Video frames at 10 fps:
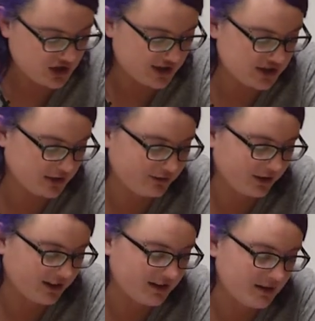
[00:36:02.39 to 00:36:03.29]
charger
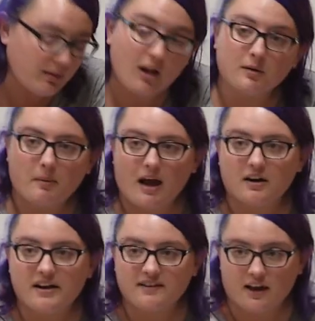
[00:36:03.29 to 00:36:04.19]
for lithium polymer
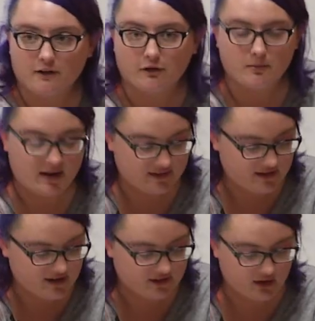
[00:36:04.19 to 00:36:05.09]
batteries. Adafruit makes
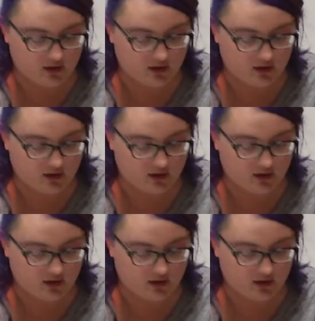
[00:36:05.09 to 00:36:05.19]
these.